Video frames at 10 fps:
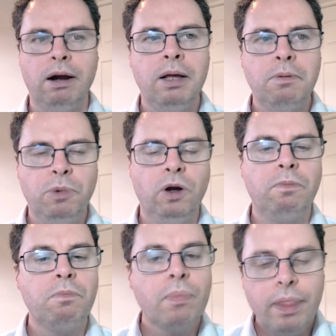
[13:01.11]
but
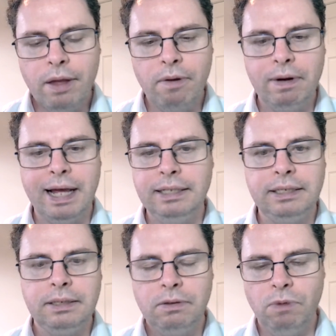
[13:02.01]
they were against
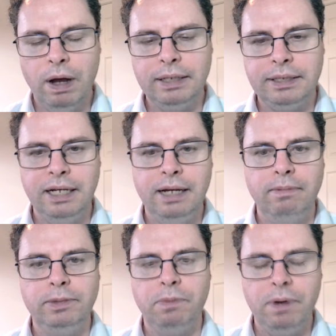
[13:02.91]
Welsh teams.
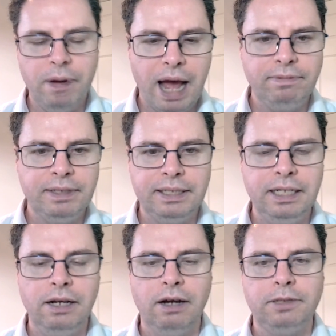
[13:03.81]
We have to see the
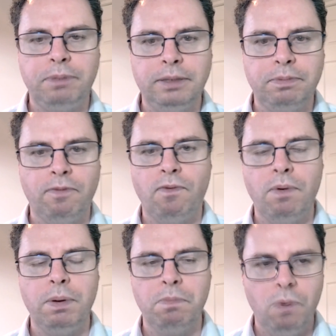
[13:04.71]
Ospreys performing
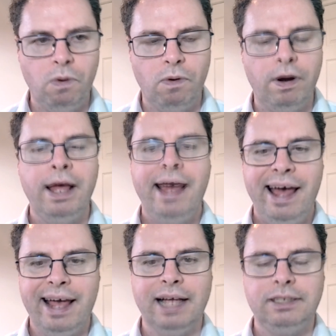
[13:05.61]
more
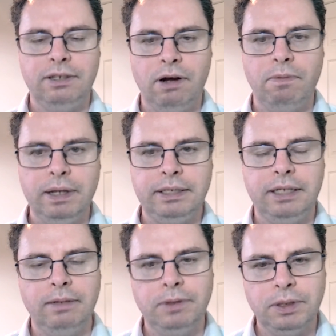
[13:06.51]
against non-Welsh teams.
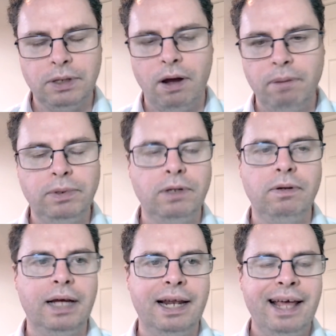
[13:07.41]
We saw them doing it
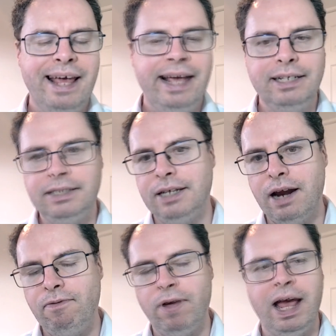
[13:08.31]
in South
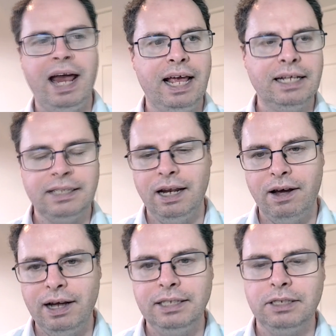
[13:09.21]
Africa and against the
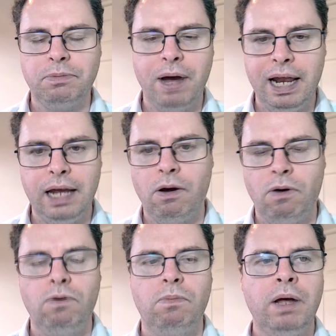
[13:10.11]
Lions as well at
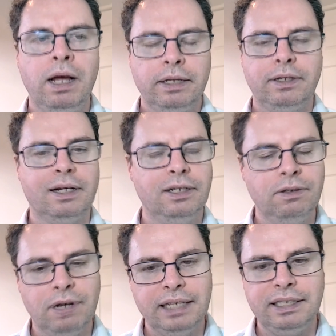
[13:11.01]
home, so they can do it
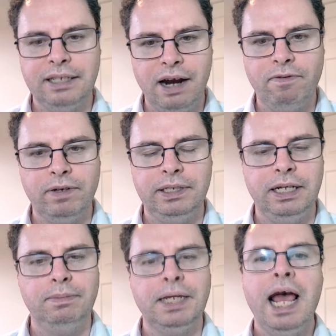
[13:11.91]
against South African teams.
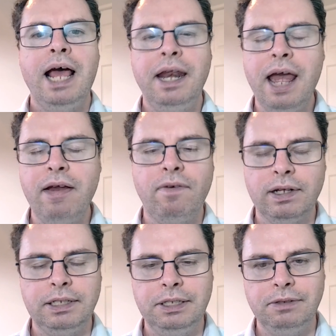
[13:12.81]
Now they've got to
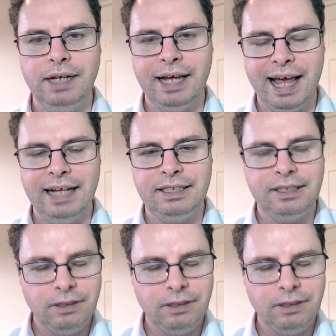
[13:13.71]
do it against